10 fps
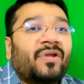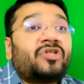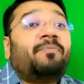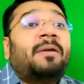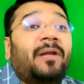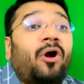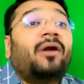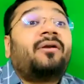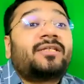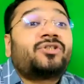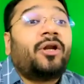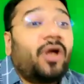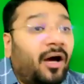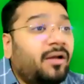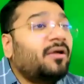So people got trust on
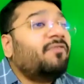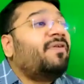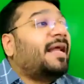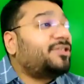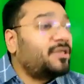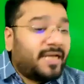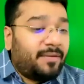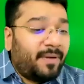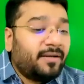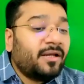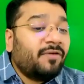your financial statement.